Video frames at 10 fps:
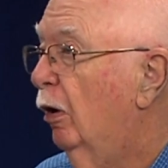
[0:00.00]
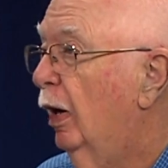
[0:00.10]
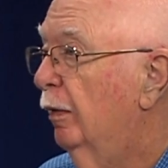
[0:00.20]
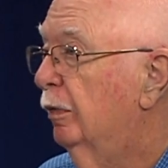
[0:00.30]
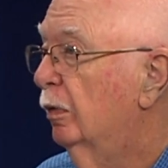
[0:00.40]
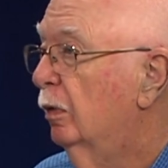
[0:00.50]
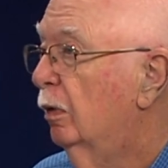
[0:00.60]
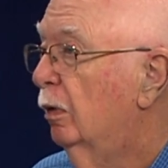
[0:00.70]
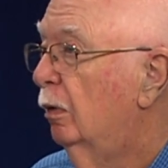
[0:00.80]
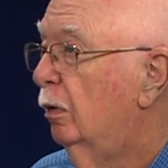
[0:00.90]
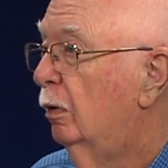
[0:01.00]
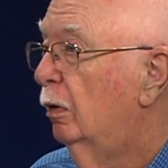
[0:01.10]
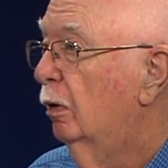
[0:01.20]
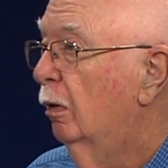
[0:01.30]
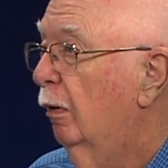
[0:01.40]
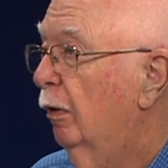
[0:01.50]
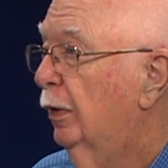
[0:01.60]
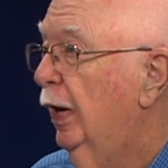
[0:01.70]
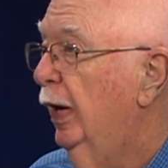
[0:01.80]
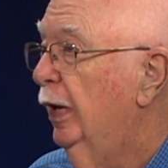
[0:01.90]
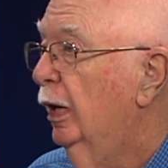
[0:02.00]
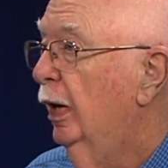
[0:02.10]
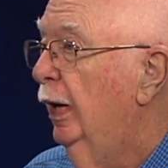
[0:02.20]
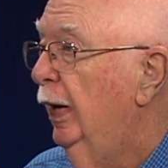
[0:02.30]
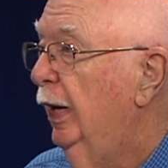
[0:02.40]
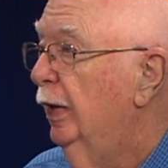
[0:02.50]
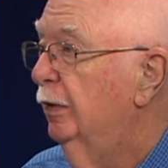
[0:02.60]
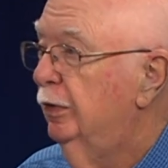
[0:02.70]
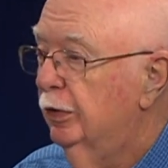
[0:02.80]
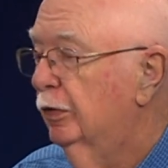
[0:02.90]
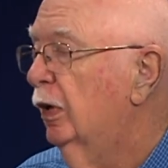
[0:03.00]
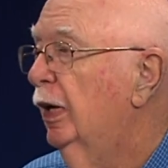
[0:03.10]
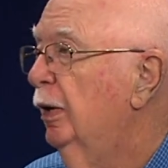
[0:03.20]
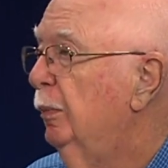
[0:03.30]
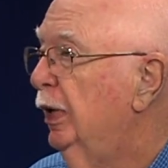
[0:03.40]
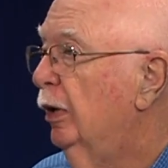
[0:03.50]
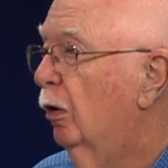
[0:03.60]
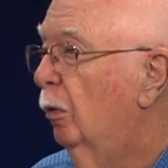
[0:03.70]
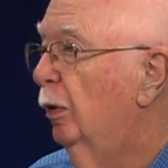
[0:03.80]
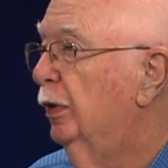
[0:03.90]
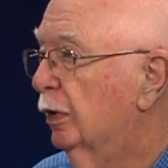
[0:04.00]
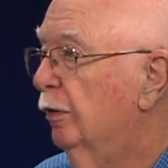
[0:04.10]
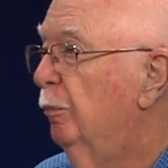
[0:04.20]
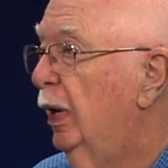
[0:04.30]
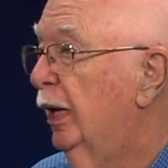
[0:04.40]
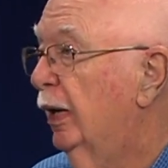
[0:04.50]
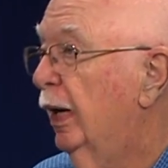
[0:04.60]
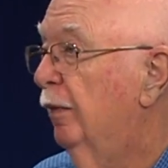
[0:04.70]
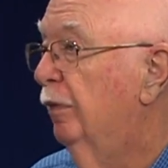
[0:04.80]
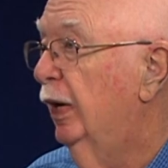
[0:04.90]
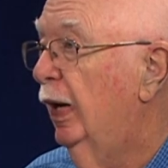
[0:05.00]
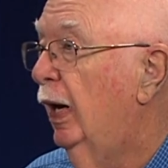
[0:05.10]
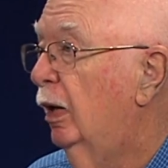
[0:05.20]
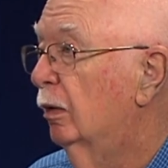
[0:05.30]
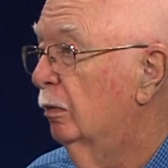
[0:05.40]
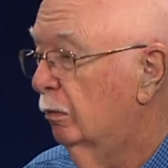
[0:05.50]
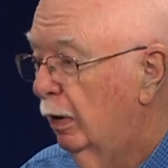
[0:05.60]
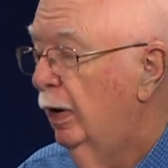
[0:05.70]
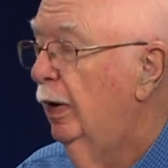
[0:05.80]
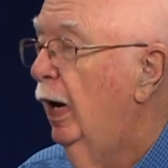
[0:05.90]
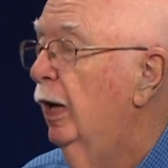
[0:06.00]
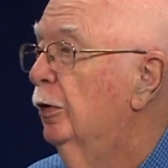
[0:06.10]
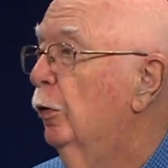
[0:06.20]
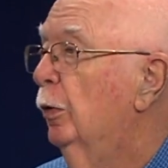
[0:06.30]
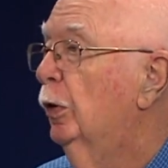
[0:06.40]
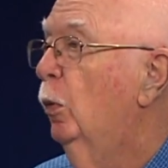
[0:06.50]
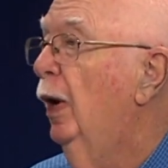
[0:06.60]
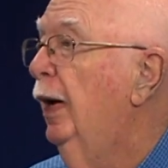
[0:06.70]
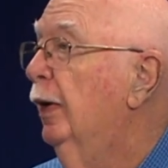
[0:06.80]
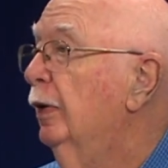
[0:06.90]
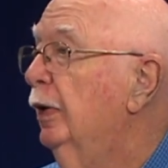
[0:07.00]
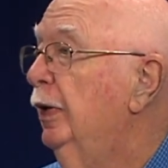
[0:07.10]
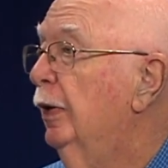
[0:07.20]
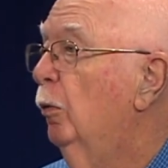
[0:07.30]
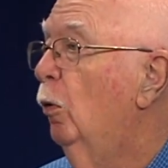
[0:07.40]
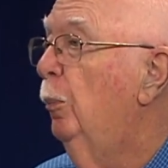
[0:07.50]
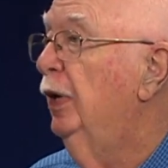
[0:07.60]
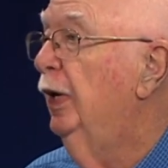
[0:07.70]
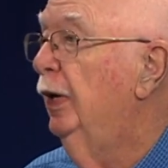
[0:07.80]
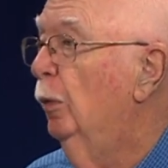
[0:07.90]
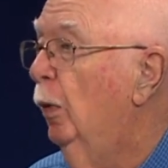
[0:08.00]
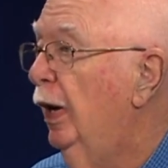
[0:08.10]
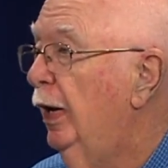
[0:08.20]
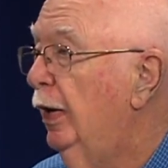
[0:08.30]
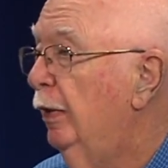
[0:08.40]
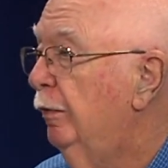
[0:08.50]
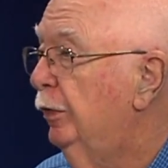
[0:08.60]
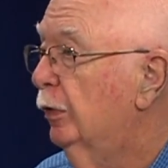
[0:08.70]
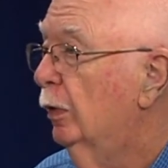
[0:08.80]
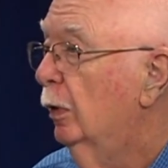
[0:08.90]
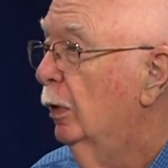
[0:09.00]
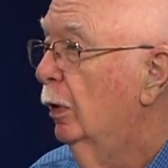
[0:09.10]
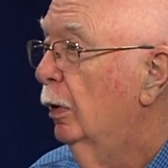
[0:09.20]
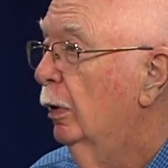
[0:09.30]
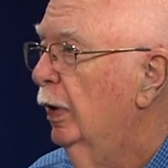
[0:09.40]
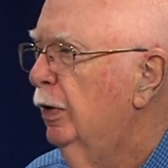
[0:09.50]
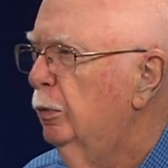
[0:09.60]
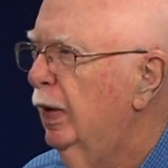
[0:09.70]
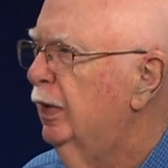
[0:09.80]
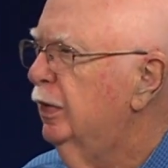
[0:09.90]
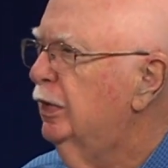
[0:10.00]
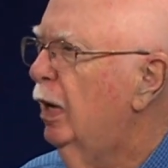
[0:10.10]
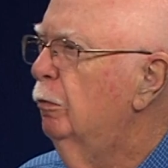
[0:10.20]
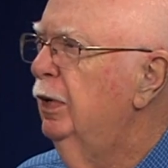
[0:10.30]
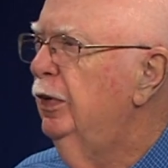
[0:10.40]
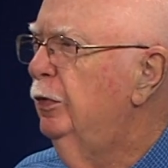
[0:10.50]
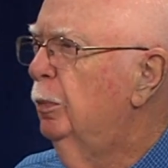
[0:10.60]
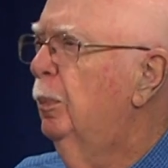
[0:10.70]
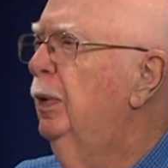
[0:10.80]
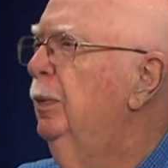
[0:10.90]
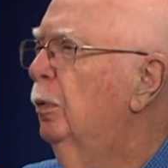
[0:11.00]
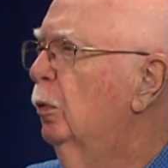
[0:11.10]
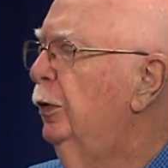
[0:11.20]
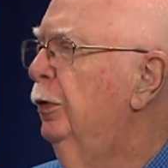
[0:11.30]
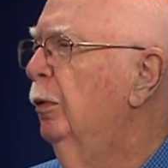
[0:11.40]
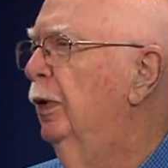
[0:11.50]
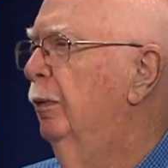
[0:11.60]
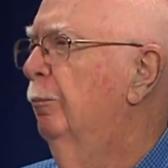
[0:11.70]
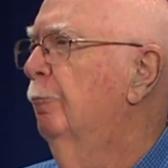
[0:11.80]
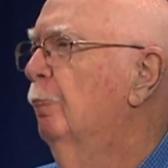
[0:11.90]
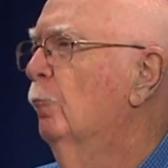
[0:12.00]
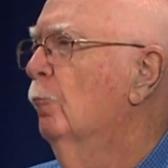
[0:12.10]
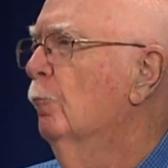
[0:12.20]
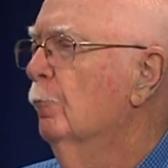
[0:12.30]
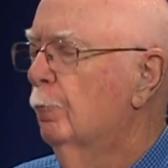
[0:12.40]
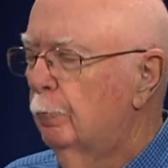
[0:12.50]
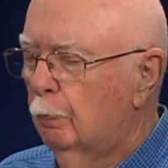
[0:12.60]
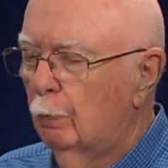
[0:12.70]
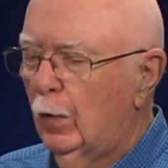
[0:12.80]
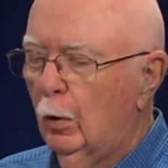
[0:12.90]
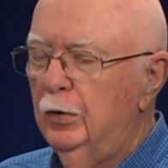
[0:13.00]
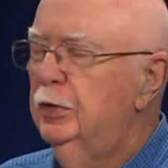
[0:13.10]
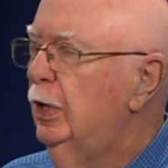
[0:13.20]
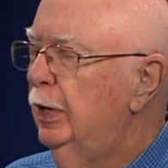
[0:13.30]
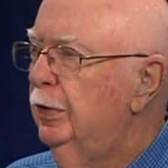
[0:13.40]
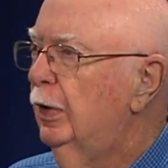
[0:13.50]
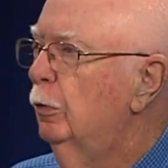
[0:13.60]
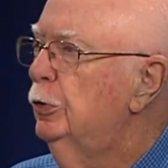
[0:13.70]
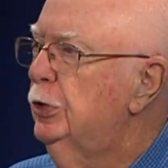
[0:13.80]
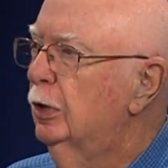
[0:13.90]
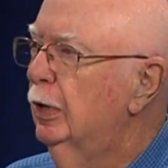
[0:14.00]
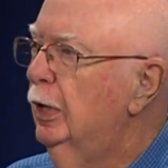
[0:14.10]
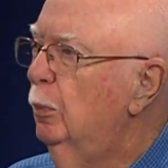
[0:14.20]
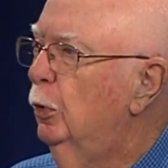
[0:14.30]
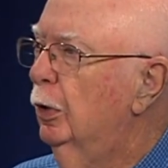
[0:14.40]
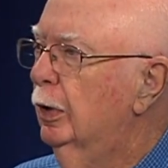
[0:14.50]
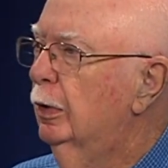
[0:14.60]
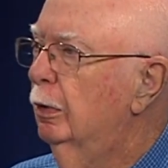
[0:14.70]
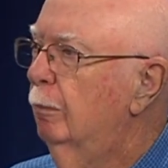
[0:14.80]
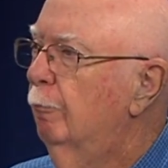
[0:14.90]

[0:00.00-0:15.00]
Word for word: me off? Mm-hmm. Okay, and just letting me go and live my life, and I'll I'll do it quietly. Yeah. There won't be any waves. But oh that's no, what, that's how reasonable people would do it. Yep. Instead, he's out shilling a book.